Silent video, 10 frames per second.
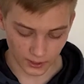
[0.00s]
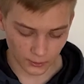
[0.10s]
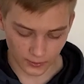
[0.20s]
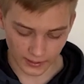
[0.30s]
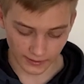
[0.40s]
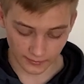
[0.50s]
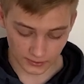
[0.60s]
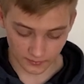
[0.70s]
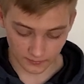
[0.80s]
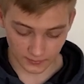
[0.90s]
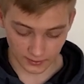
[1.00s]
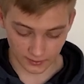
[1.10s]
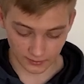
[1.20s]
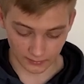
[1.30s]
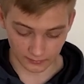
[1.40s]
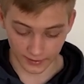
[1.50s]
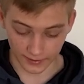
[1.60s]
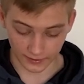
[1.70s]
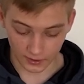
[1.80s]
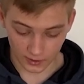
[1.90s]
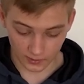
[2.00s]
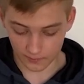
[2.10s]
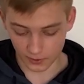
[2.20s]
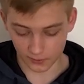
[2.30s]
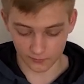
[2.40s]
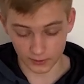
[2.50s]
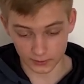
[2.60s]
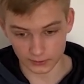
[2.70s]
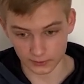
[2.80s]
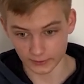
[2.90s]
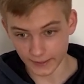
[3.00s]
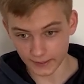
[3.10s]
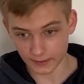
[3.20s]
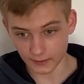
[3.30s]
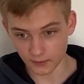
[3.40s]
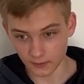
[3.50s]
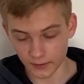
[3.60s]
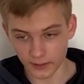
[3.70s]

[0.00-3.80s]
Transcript: you could have something like per voxel lighting,